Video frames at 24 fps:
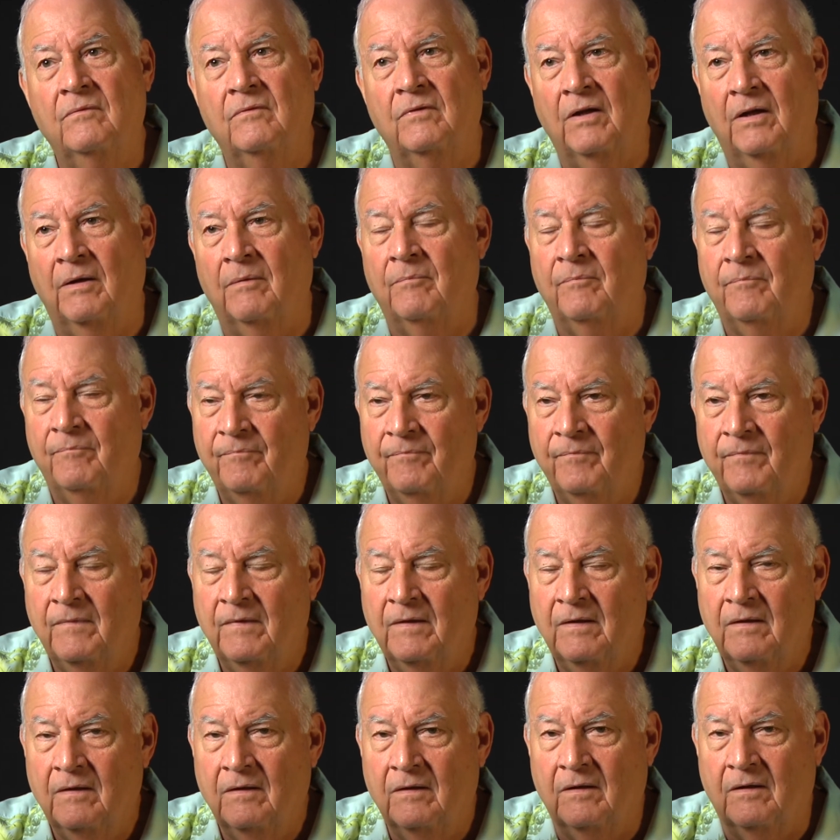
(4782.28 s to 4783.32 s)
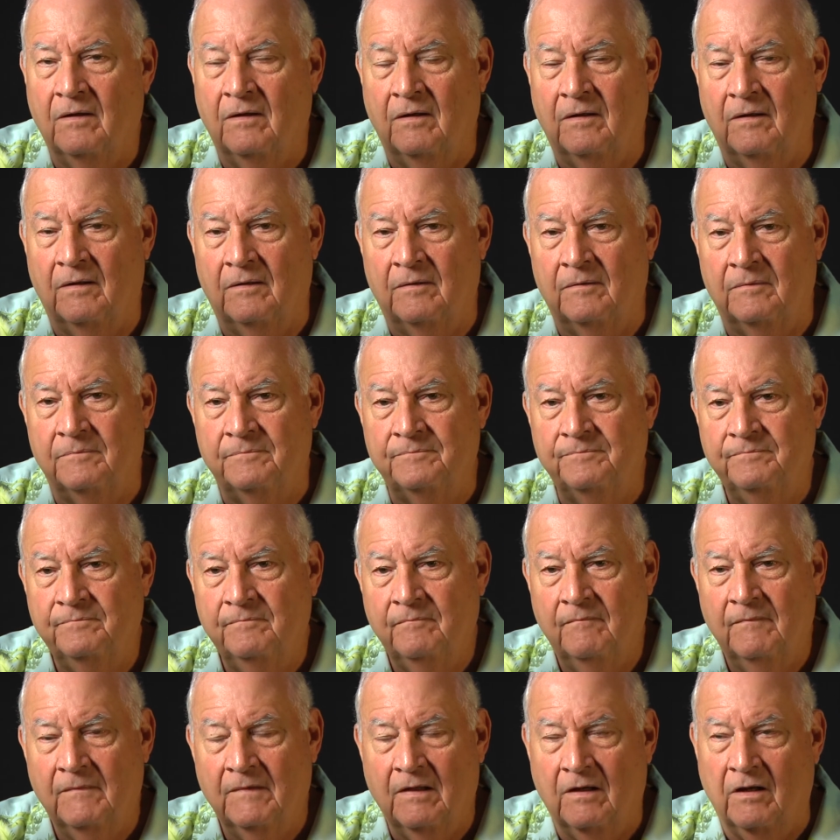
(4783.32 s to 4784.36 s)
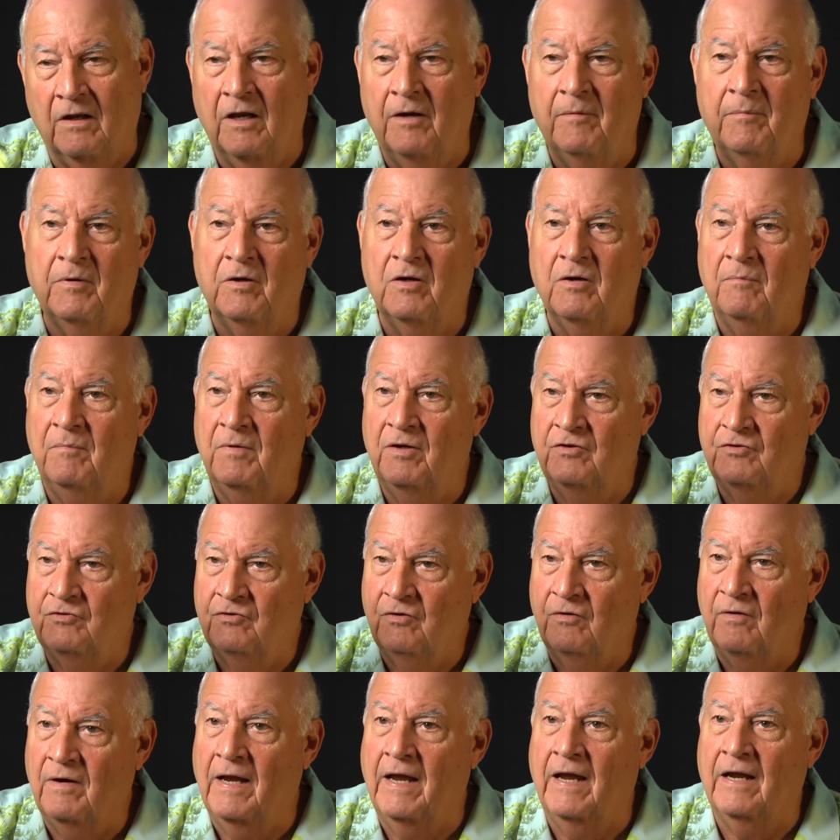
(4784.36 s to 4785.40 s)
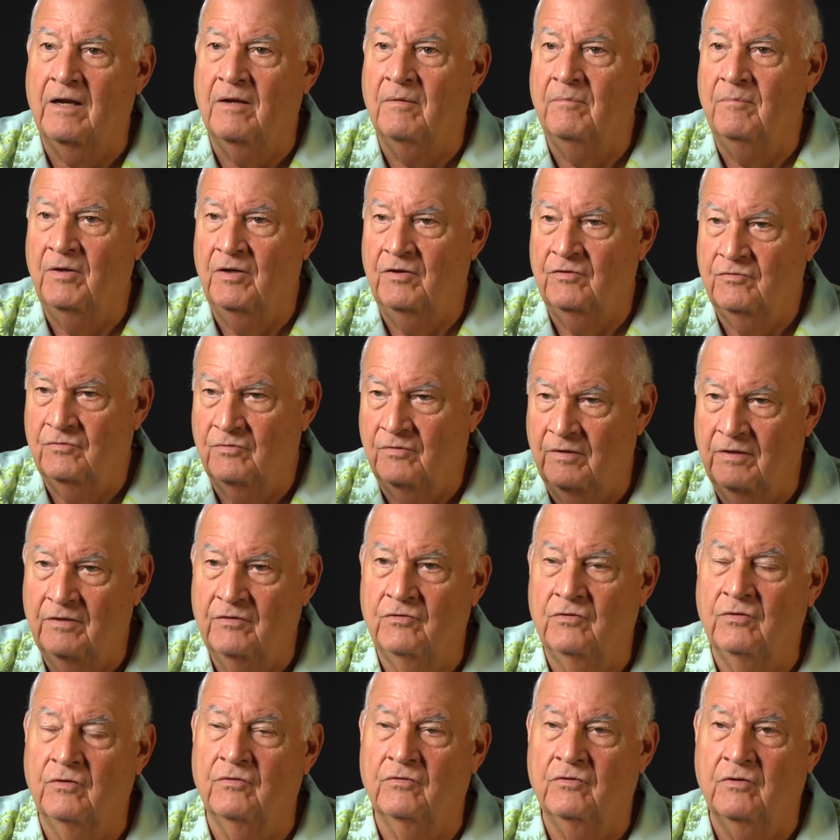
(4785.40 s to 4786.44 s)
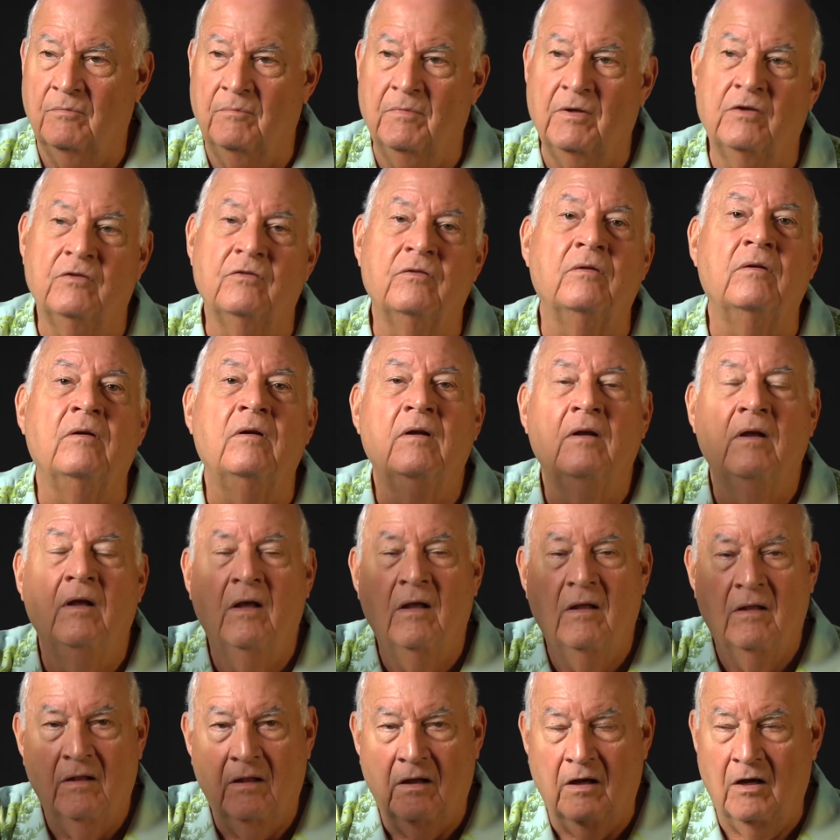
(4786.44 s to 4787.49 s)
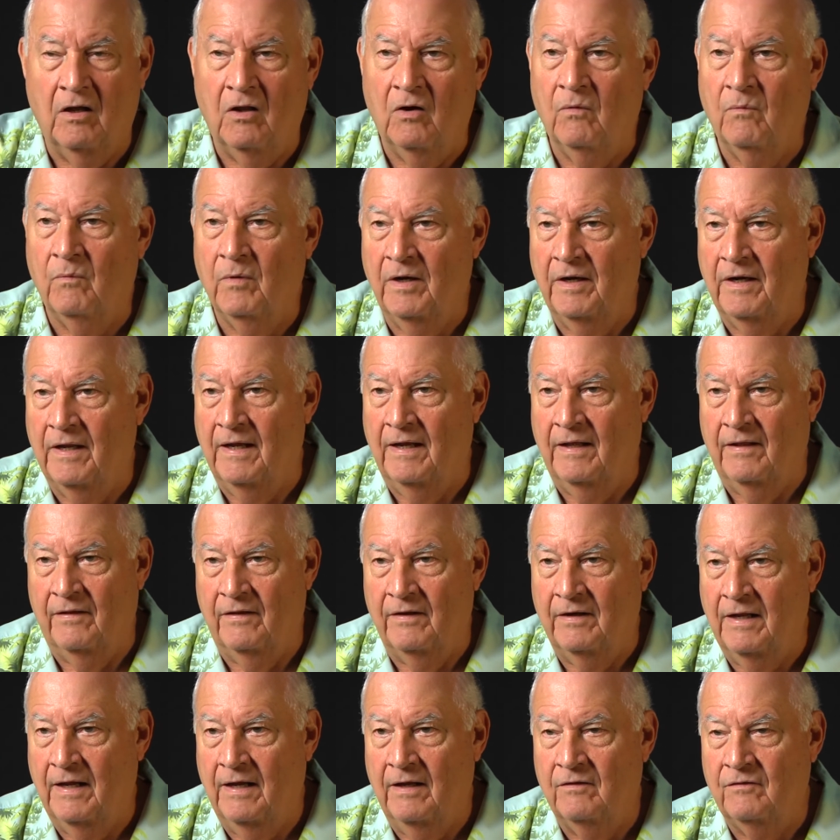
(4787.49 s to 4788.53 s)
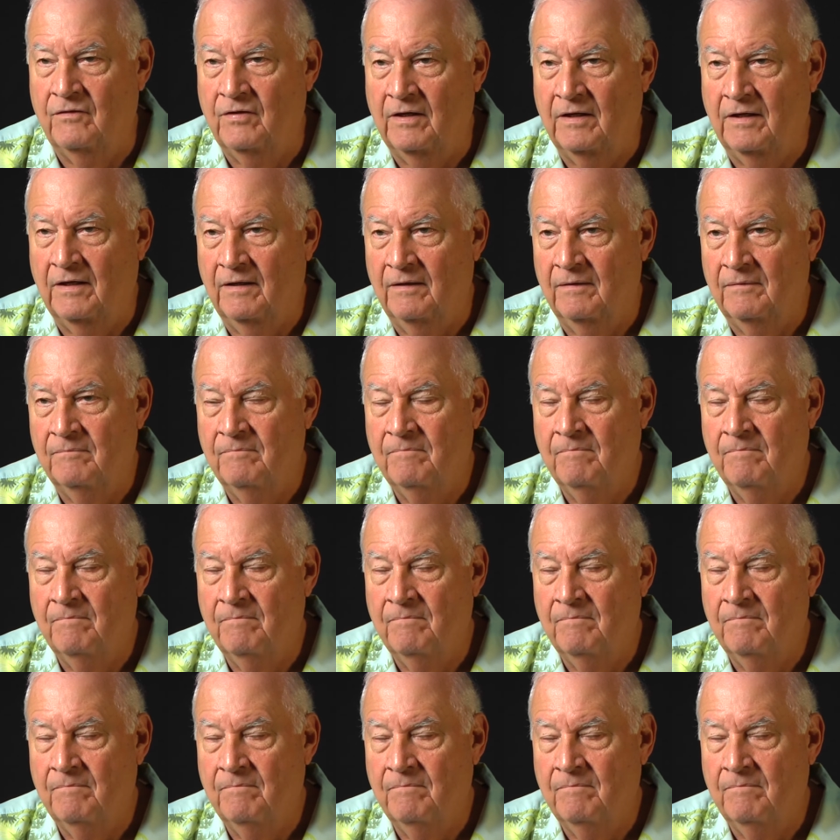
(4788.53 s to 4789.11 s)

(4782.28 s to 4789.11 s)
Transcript: yep um, labor commissioner, ag commissioner, insurance commissioner, all the way down, the down ticket.